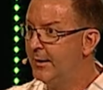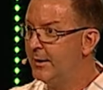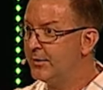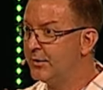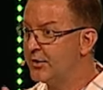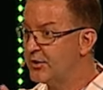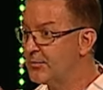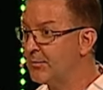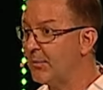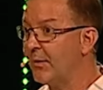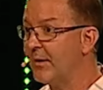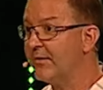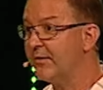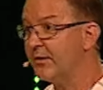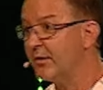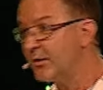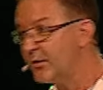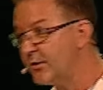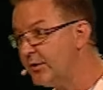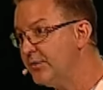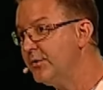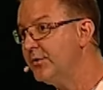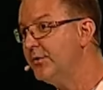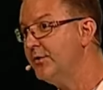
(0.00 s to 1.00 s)
to spread the
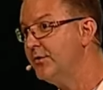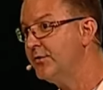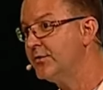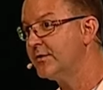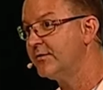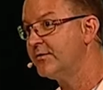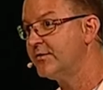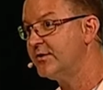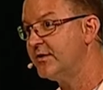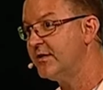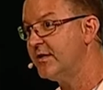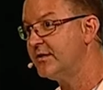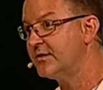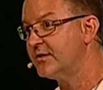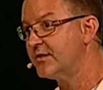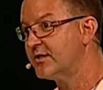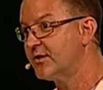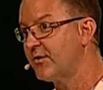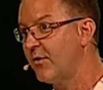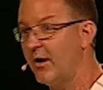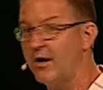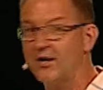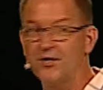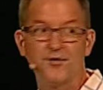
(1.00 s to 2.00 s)
good news of Jesus
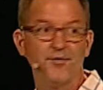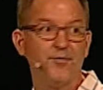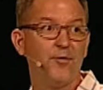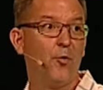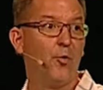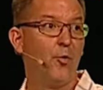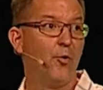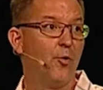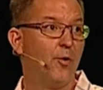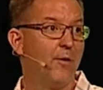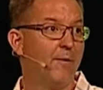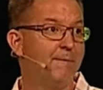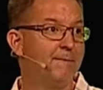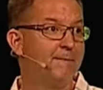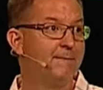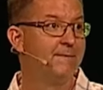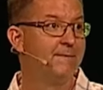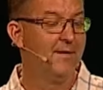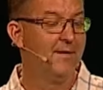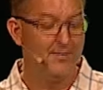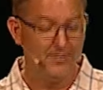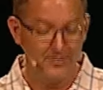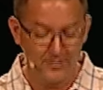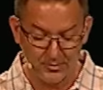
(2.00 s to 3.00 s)
Christ for
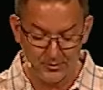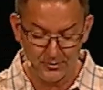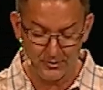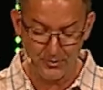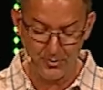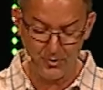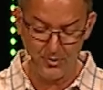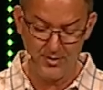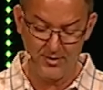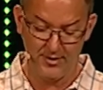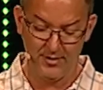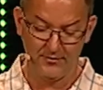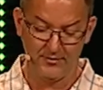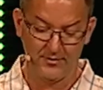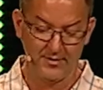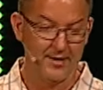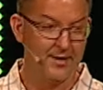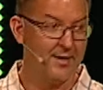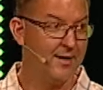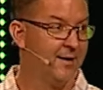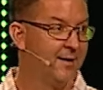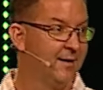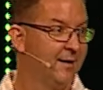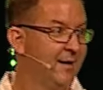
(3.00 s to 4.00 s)
the glory of
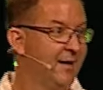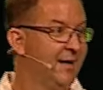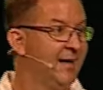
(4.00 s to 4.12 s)
God.